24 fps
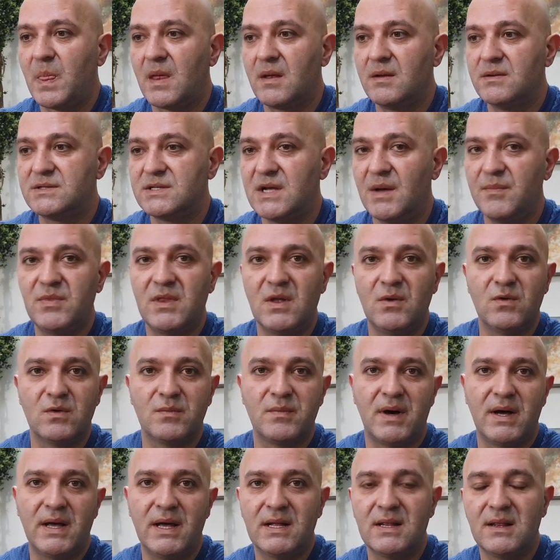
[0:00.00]
Same thing with
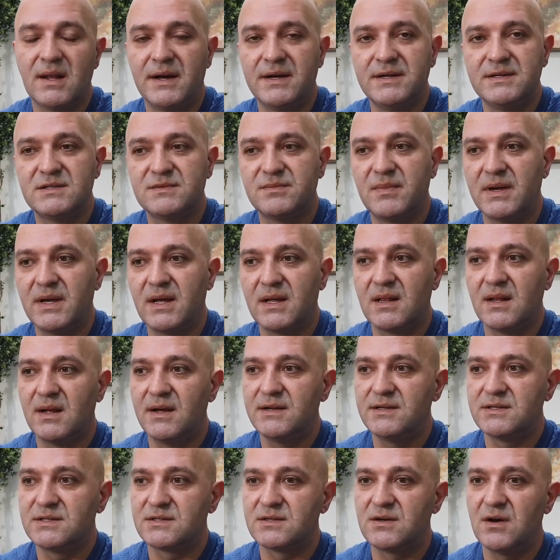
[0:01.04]
my headlights. My
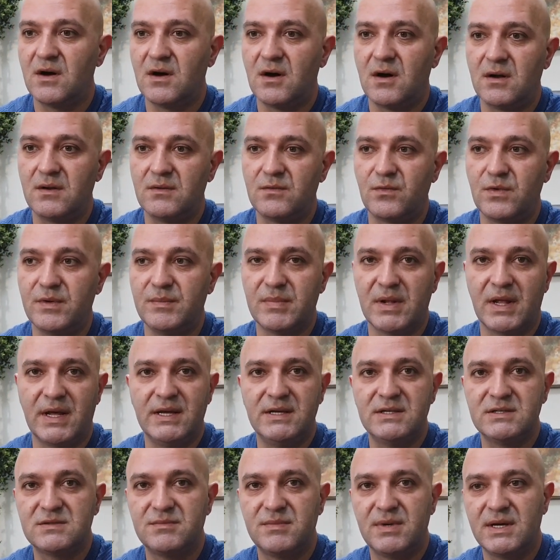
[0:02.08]
headlights got
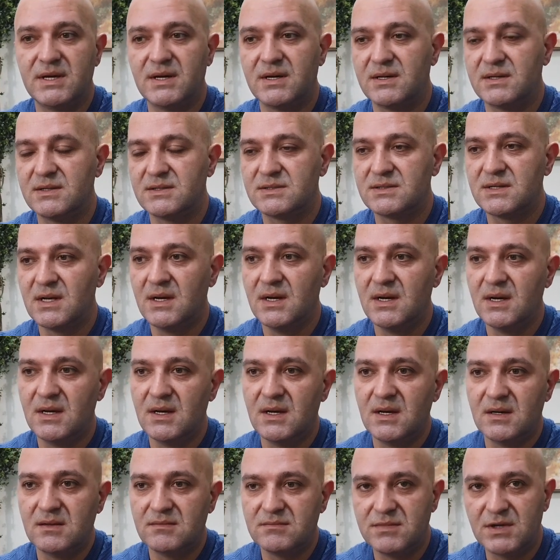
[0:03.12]
replaced because,
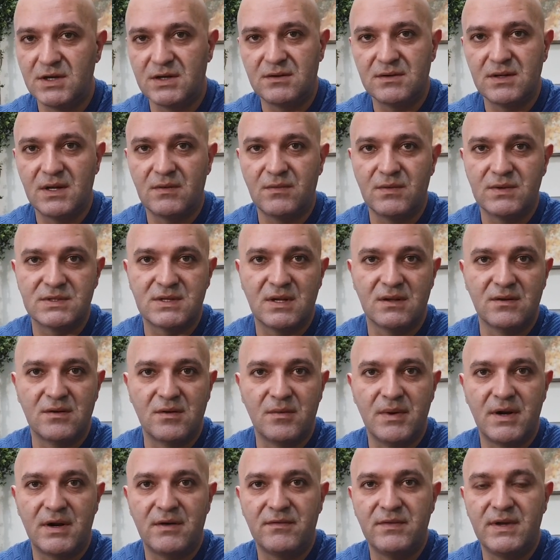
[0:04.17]
there was a little
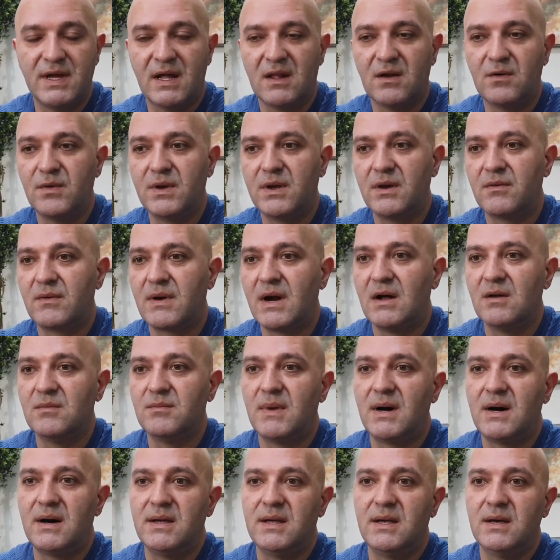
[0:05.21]
bit of yellowing around
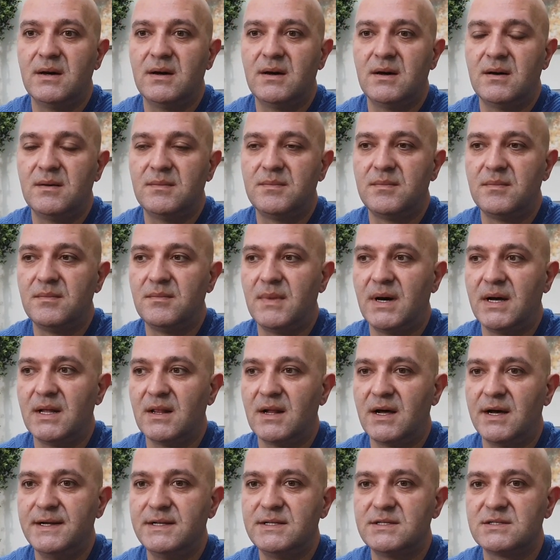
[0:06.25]
my
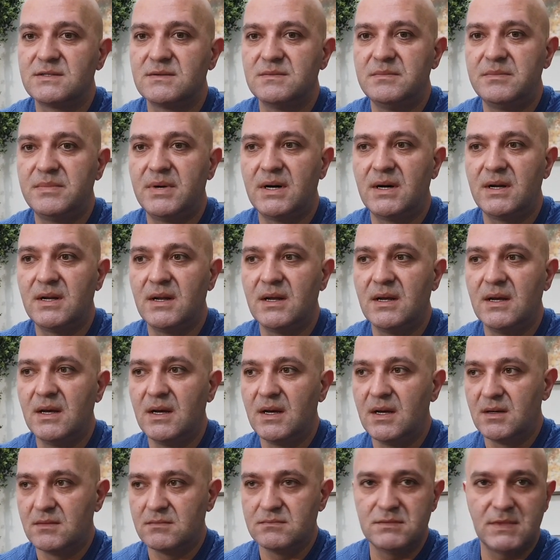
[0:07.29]
lights, but
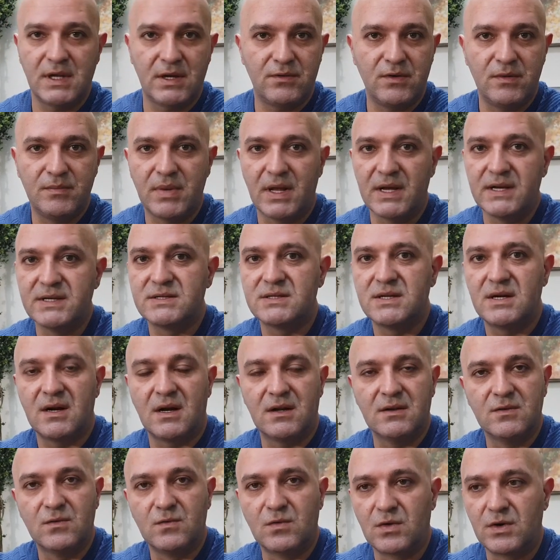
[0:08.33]
they replaced it
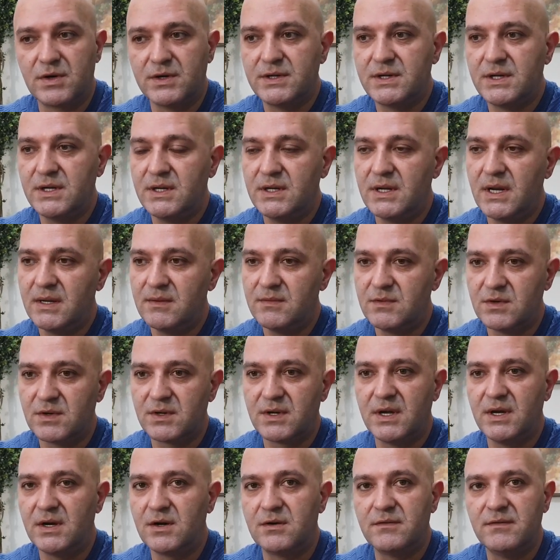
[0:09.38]
on the warranty. They took
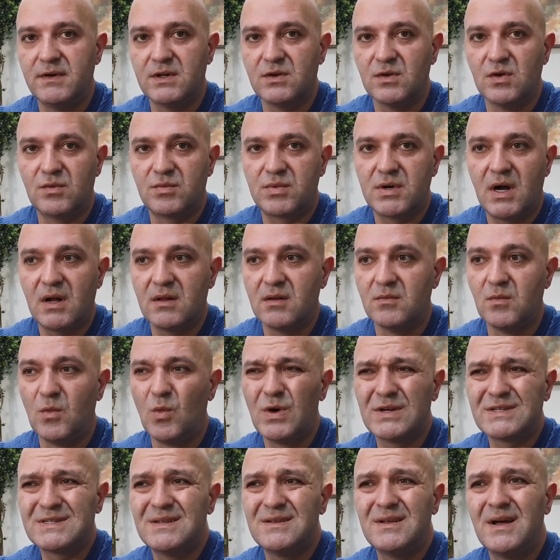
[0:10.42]
care of it, no problem.
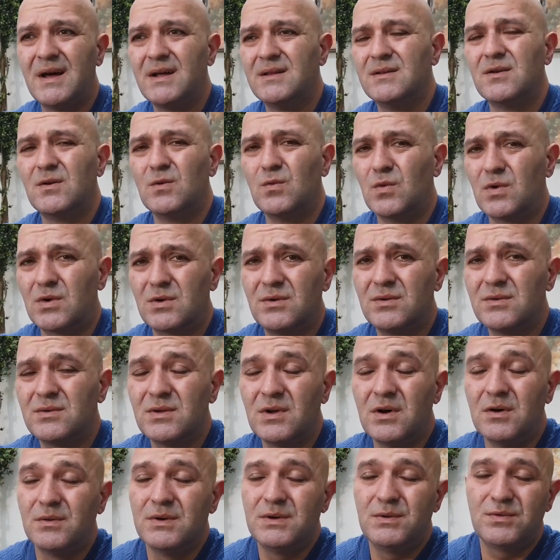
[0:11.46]
Was it the end of the world?
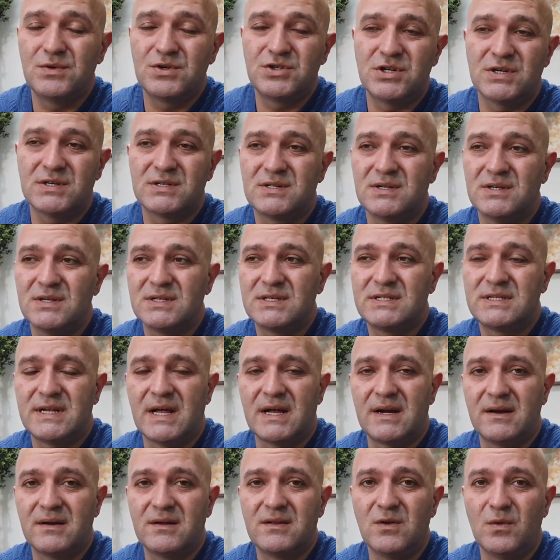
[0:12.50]
No, it was just an
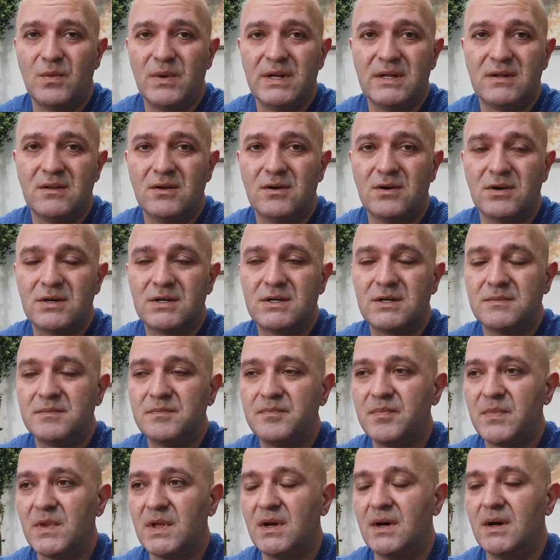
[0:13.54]
aesthetic, the way it looked.
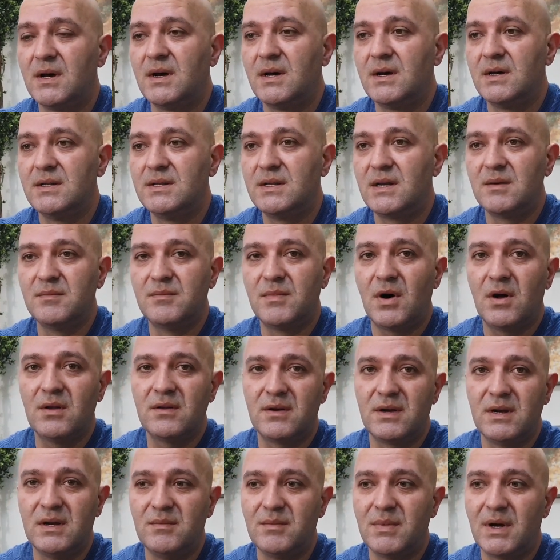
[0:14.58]
It didn't bother
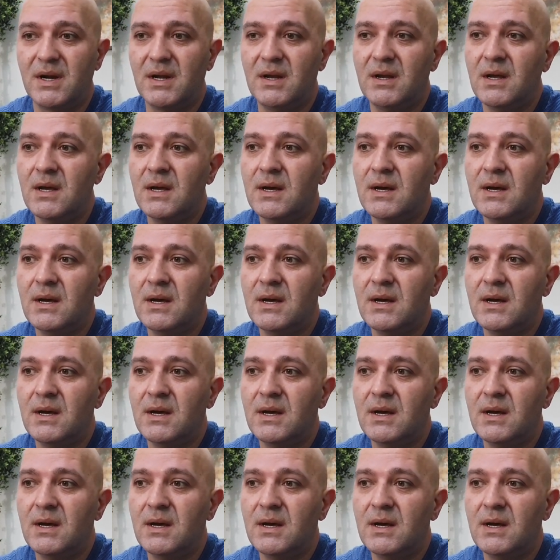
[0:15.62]
anybody.